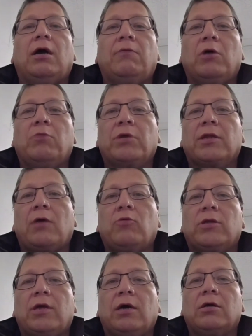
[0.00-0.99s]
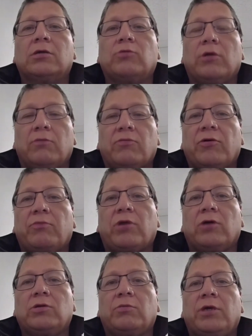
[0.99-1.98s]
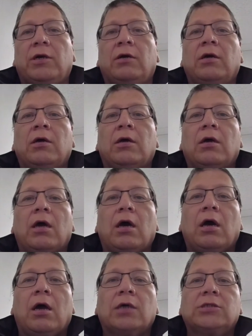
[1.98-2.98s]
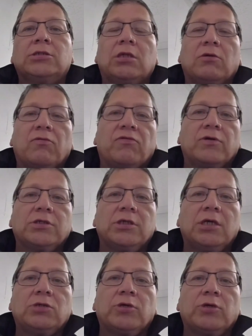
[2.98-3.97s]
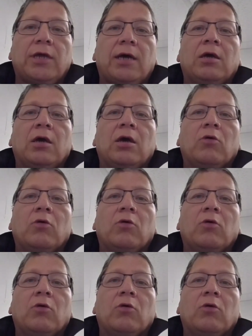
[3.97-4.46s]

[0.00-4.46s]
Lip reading: I'm helping with that as well. I'm very proud to be assisting First Nation with that.